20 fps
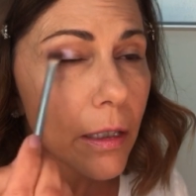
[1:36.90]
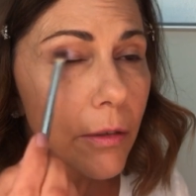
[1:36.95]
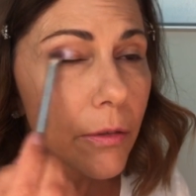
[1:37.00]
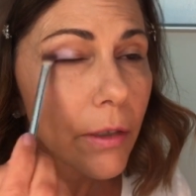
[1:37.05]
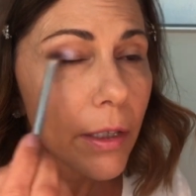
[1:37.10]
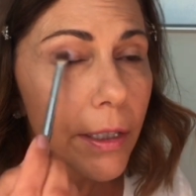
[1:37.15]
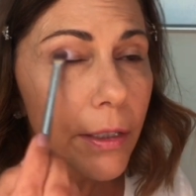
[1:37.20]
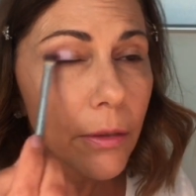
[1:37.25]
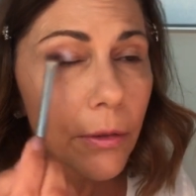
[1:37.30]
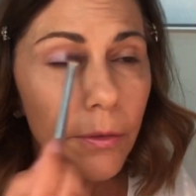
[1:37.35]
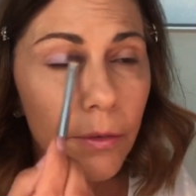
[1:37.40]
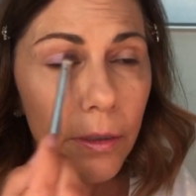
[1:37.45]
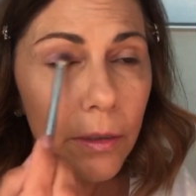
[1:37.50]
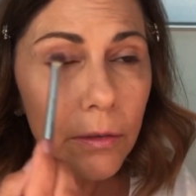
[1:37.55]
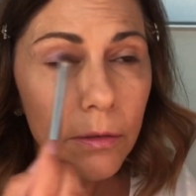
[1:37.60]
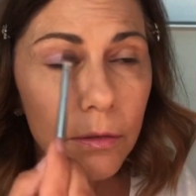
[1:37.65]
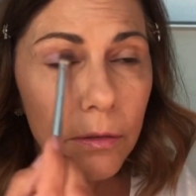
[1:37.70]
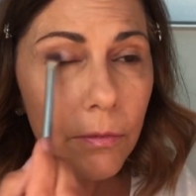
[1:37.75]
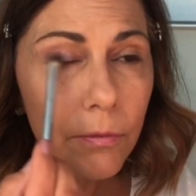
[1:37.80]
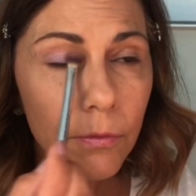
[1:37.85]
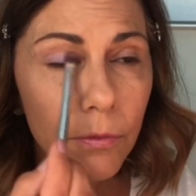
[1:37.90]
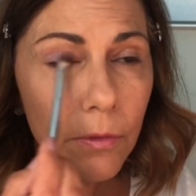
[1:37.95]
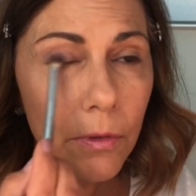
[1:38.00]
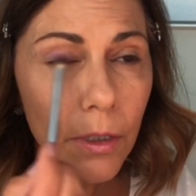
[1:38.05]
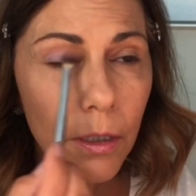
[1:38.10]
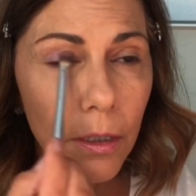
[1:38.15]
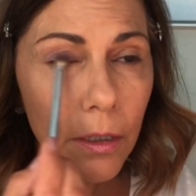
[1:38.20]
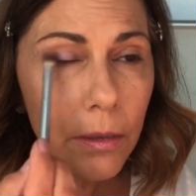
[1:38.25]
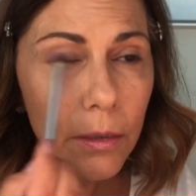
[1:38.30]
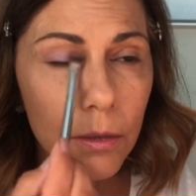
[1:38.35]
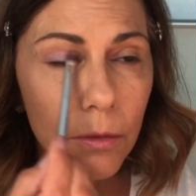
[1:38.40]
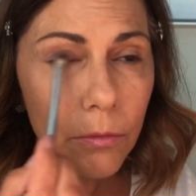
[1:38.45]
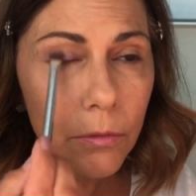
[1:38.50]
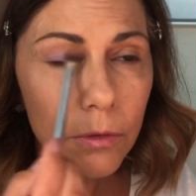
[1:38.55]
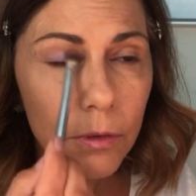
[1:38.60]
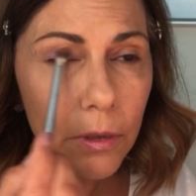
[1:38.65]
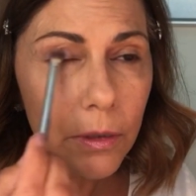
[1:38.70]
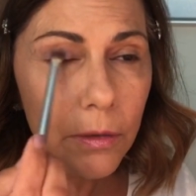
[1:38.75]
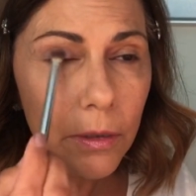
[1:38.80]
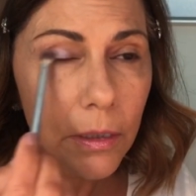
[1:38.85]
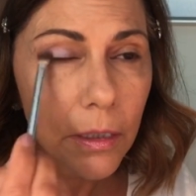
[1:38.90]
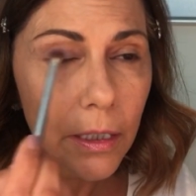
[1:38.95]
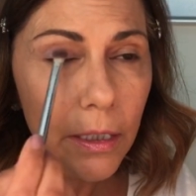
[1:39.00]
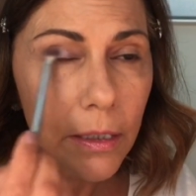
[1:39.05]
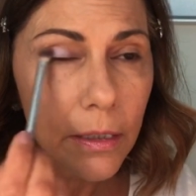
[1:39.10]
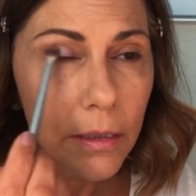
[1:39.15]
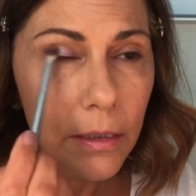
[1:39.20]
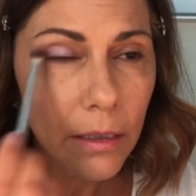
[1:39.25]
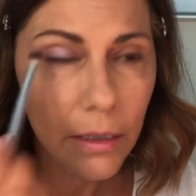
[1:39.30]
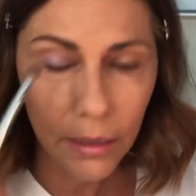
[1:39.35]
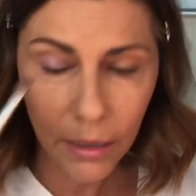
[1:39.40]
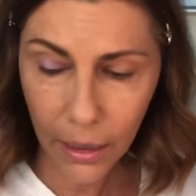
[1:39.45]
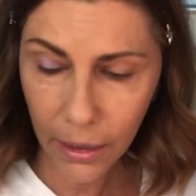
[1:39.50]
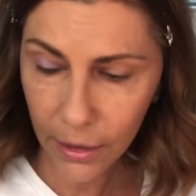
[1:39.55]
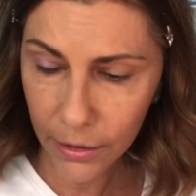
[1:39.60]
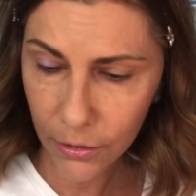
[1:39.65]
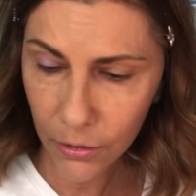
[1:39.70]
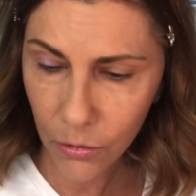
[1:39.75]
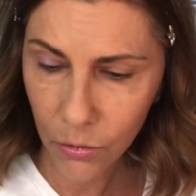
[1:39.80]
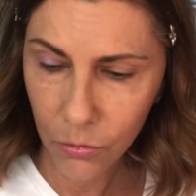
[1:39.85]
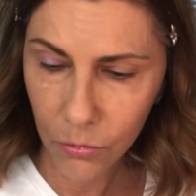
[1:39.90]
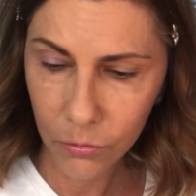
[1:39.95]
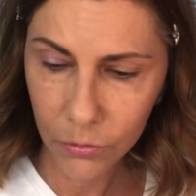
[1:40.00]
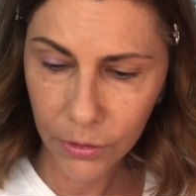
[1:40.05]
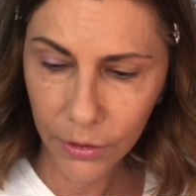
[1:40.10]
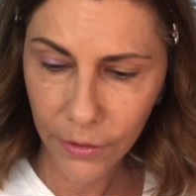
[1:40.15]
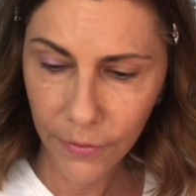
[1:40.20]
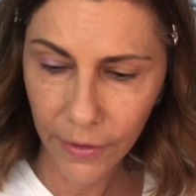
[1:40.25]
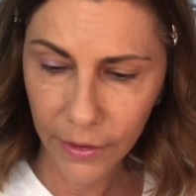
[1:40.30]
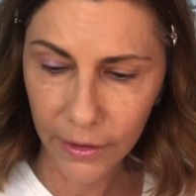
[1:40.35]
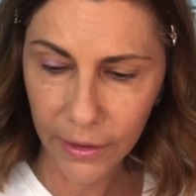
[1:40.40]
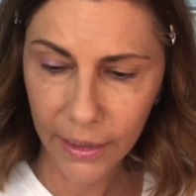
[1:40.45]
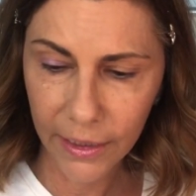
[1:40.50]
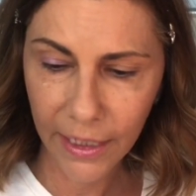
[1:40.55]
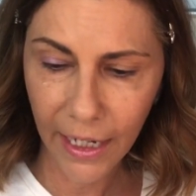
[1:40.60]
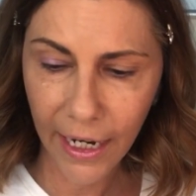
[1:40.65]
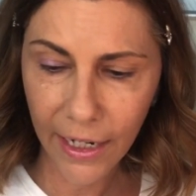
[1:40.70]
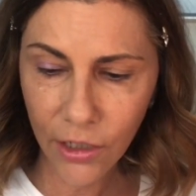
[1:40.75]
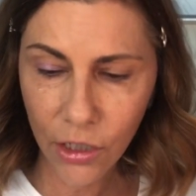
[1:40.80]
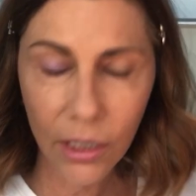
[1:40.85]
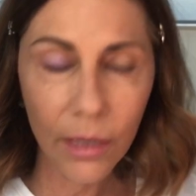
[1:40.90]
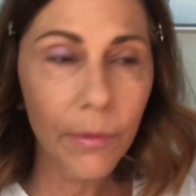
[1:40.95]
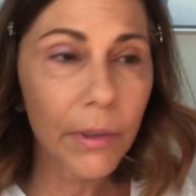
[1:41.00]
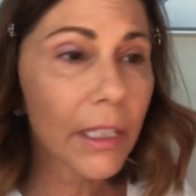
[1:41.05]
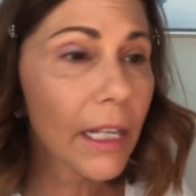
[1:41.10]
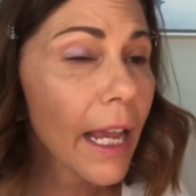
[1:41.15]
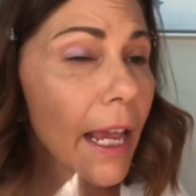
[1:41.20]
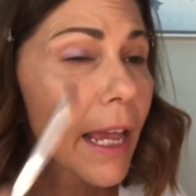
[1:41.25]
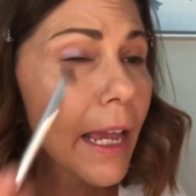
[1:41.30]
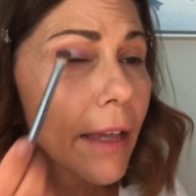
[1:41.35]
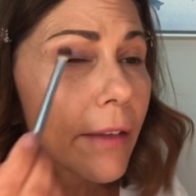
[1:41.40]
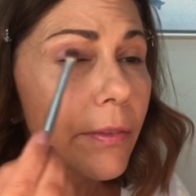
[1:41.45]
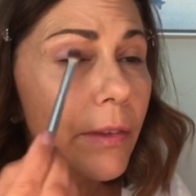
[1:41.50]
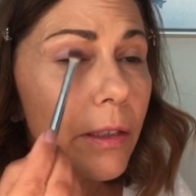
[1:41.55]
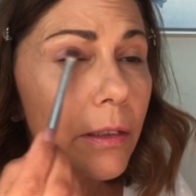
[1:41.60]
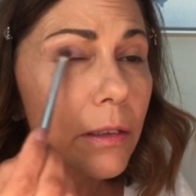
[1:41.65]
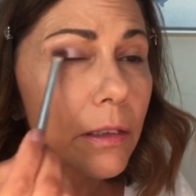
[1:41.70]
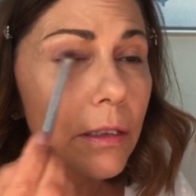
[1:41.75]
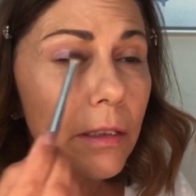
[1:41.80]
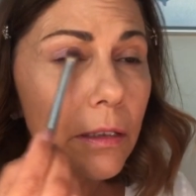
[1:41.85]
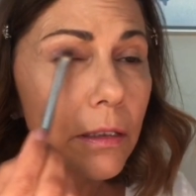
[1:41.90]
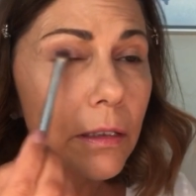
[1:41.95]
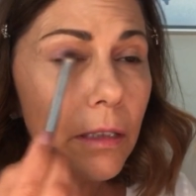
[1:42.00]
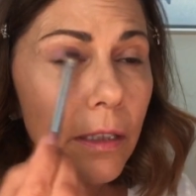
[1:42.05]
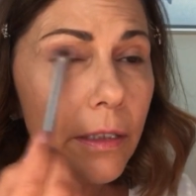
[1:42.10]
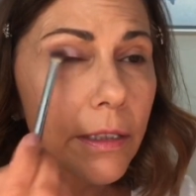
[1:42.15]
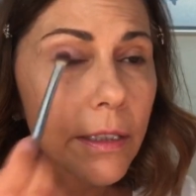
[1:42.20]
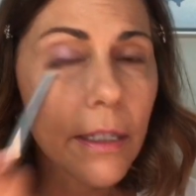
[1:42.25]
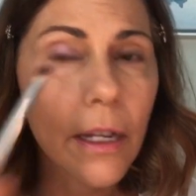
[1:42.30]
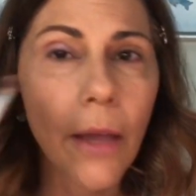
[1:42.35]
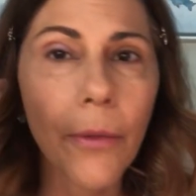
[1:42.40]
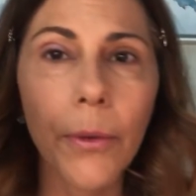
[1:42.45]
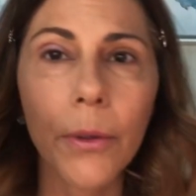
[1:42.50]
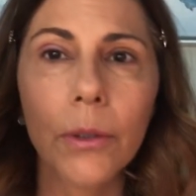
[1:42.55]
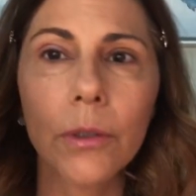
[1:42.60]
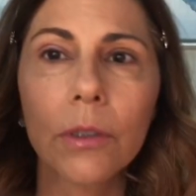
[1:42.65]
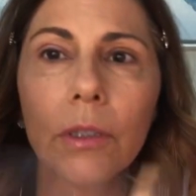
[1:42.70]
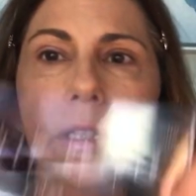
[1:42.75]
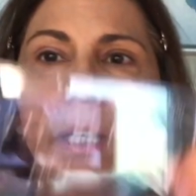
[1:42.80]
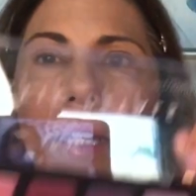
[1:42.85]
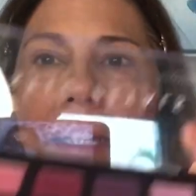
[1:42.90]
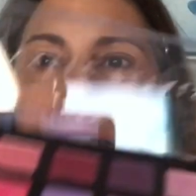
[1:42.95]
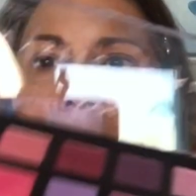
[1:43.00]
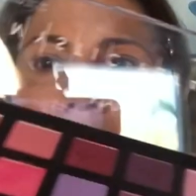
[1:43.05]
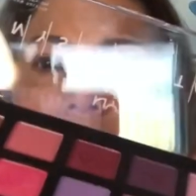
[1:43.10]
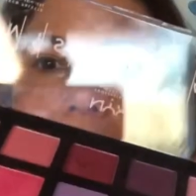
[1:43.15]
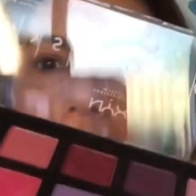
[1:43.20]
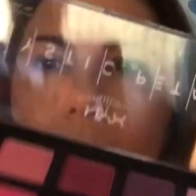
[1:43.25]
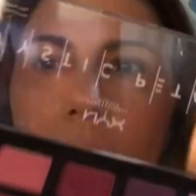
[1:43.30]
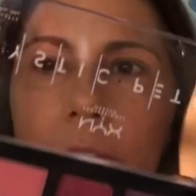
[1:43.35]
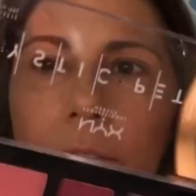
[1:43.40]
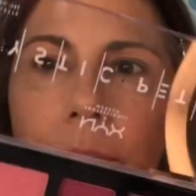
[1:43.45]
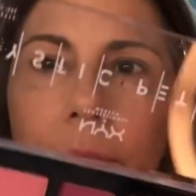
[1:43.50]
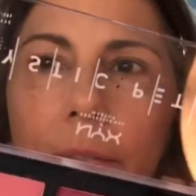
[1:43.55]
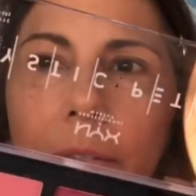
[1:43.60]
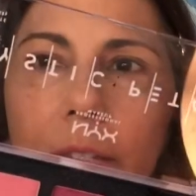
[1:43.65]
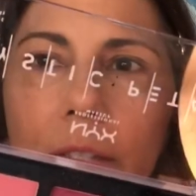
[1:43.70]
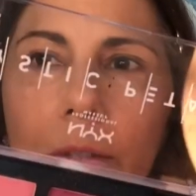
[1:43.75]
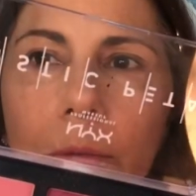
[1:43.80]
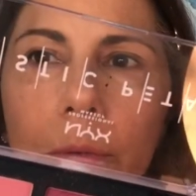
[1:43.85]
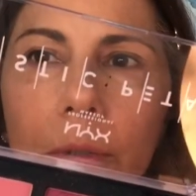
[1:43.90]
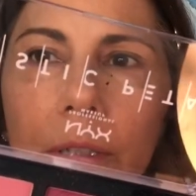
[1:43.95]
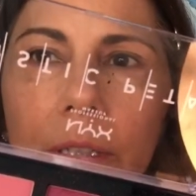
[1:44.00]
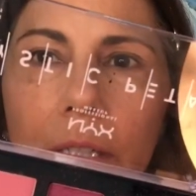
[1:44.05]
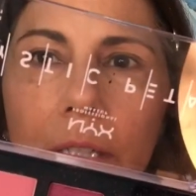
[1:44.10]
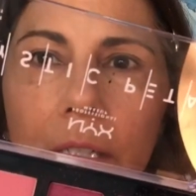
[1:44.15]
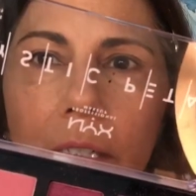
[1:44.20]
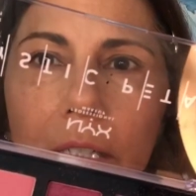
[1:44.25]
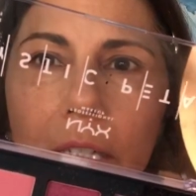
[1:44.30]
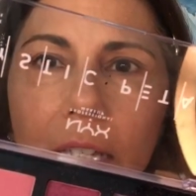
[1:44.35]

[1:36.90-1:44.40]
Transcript: Right on the, just on the inside corner of the lids. Actually, I'm going to add another light color, this one.